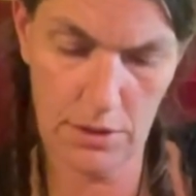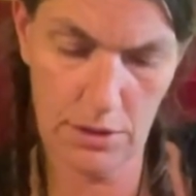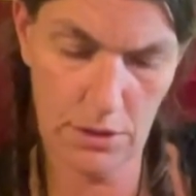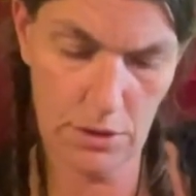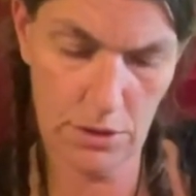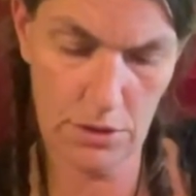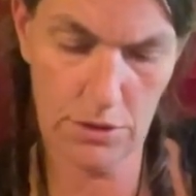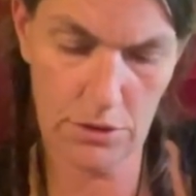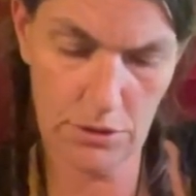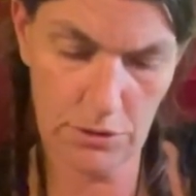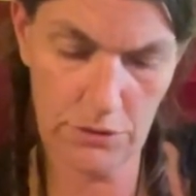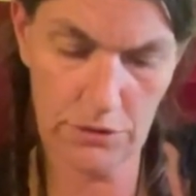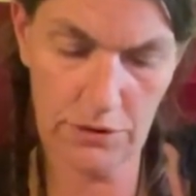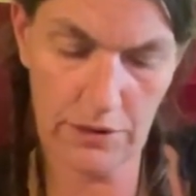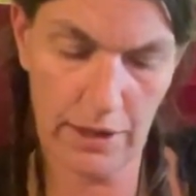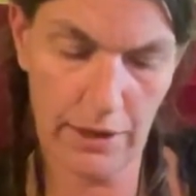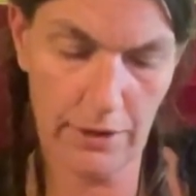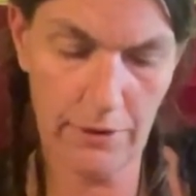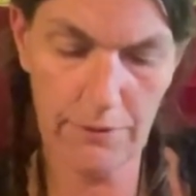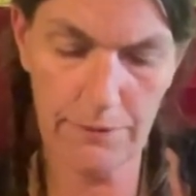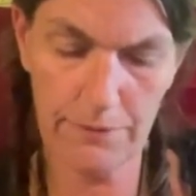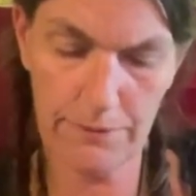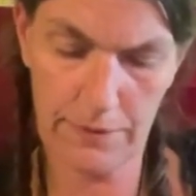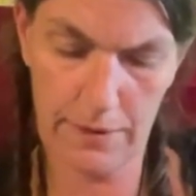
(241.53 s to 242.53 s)

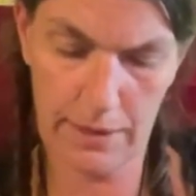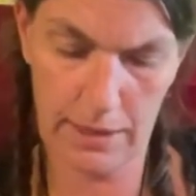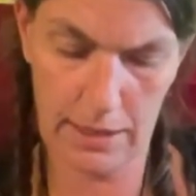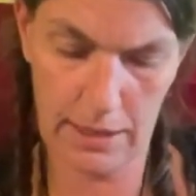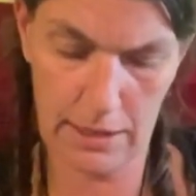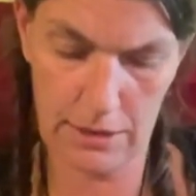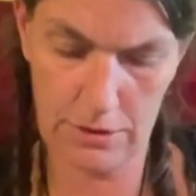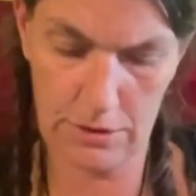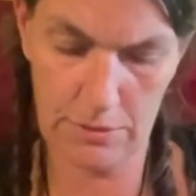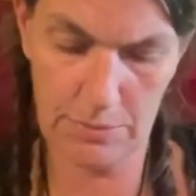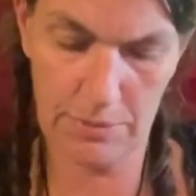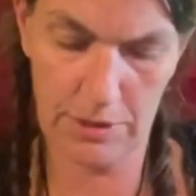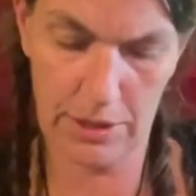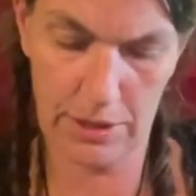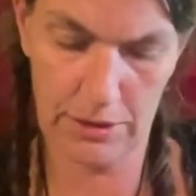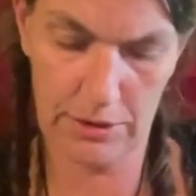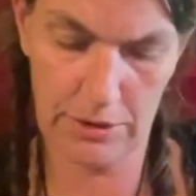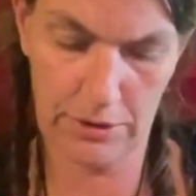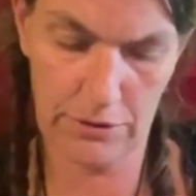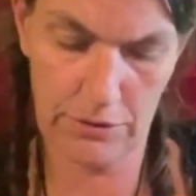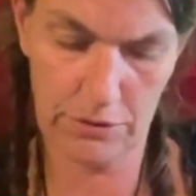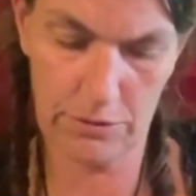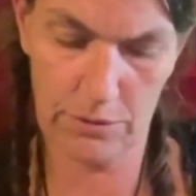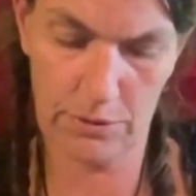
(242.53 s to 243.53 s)
yourself and your
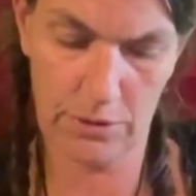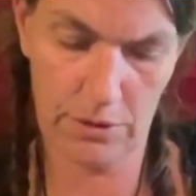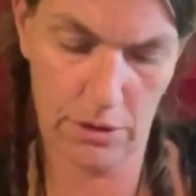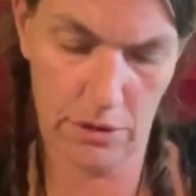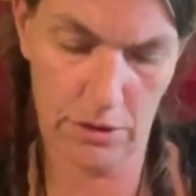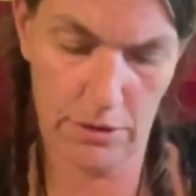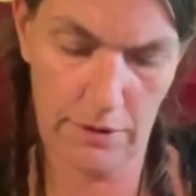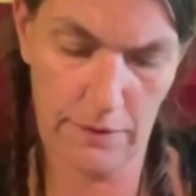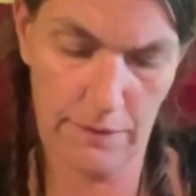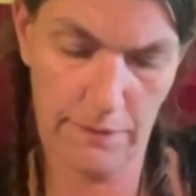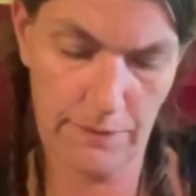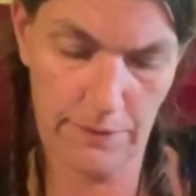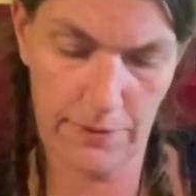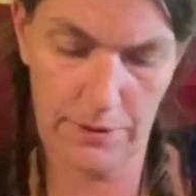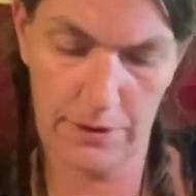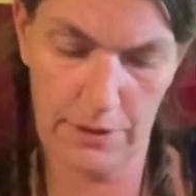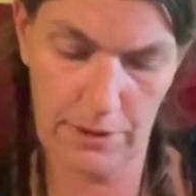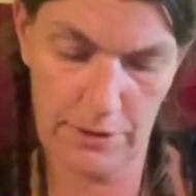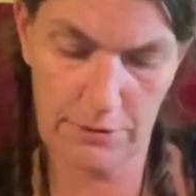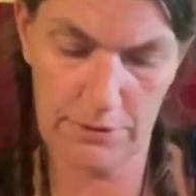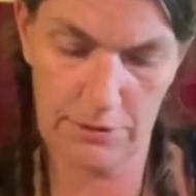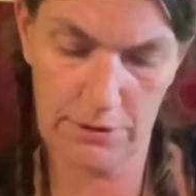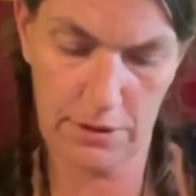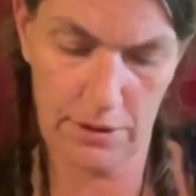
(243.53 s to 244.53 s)
partners. We're looking for
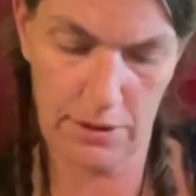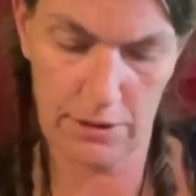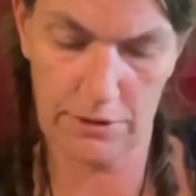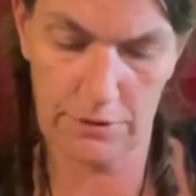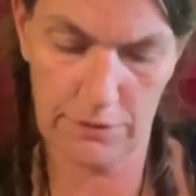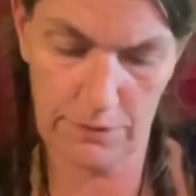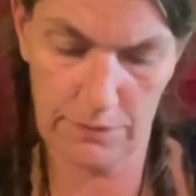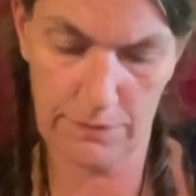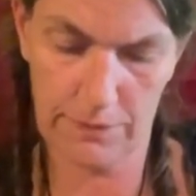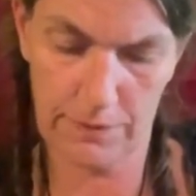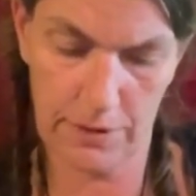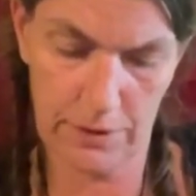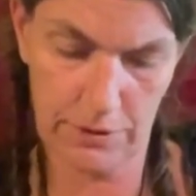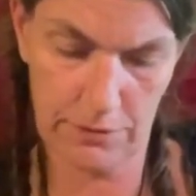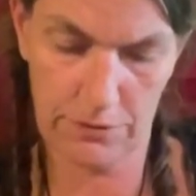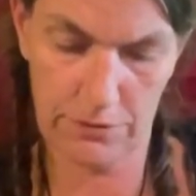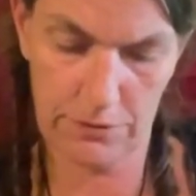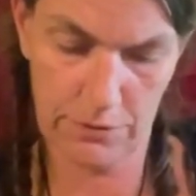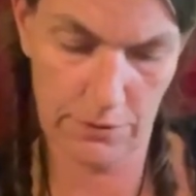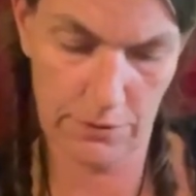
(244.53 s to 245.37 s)
these cards first.